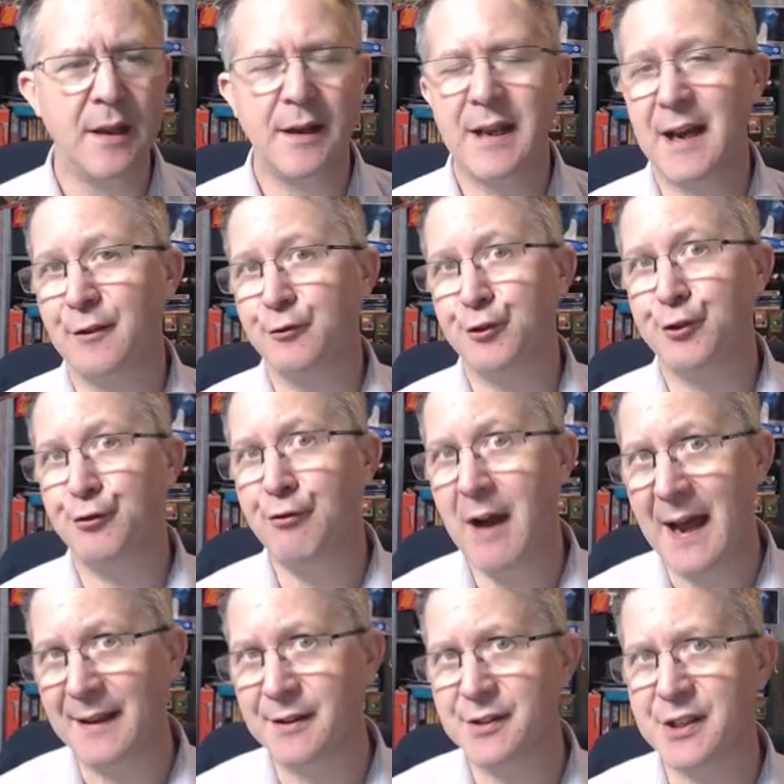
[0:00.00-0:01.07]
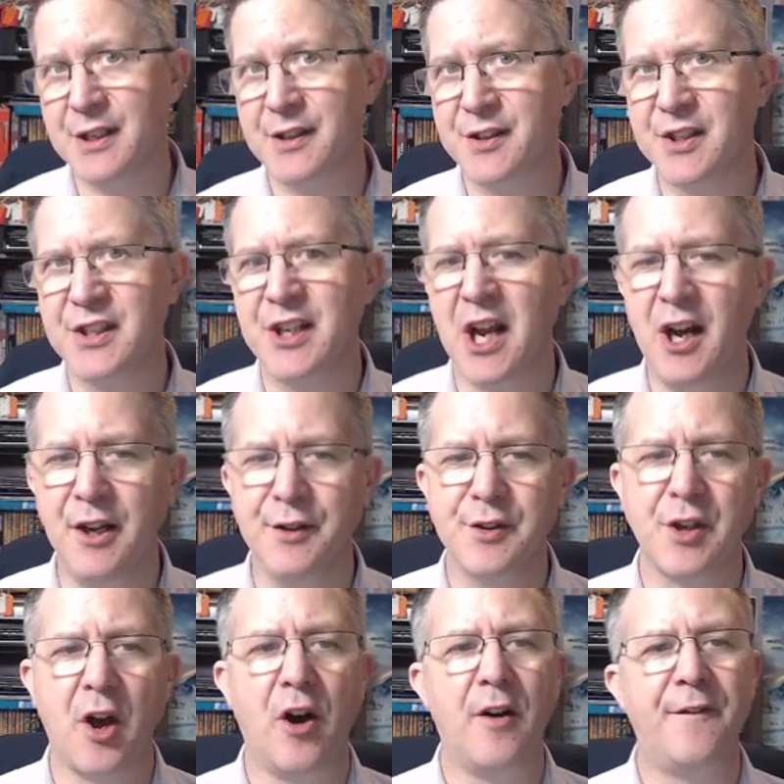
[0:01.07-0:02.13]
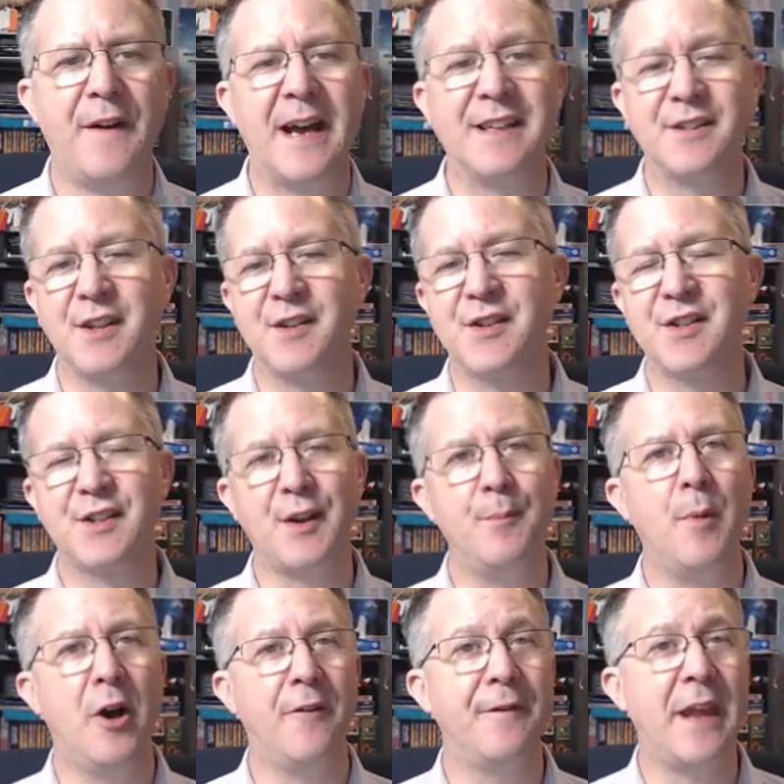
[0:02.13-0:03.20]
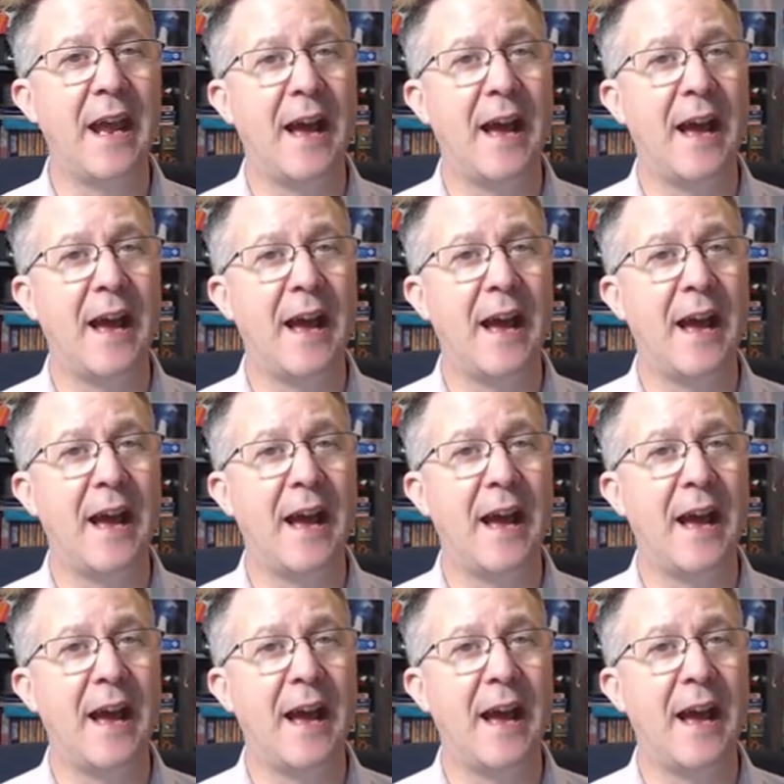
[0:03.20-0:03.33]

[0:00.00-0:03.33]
Now, trance starts off as the sum of the